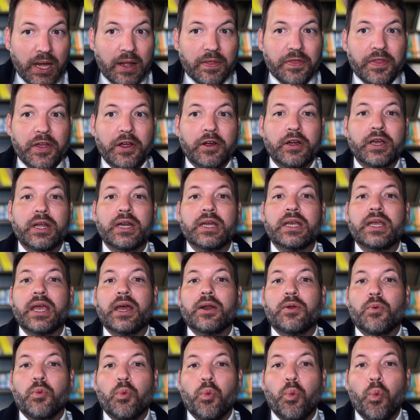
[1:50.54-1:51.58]
they're going to
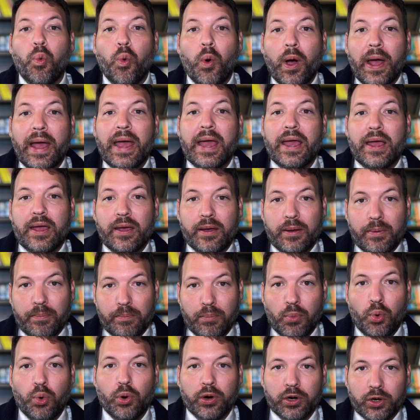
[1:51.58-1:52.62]
get way
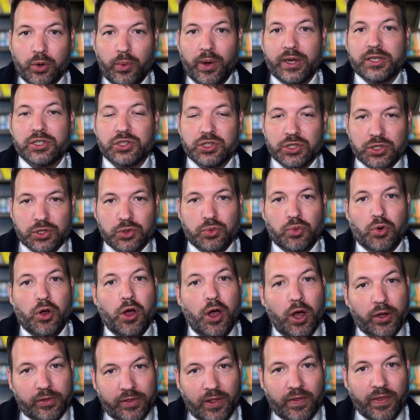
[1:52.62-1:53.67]
more questions
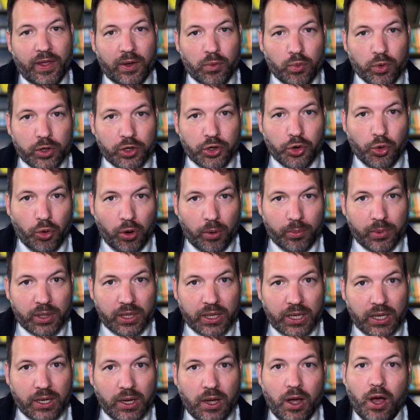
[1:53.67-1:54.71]
wrong than they would
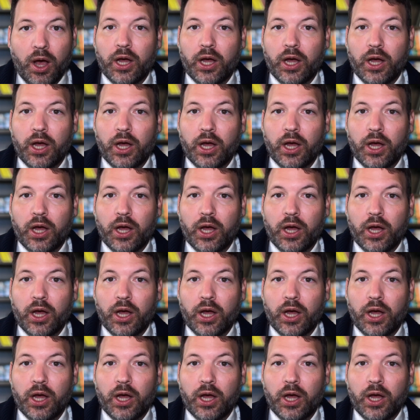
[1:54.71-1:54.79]
normally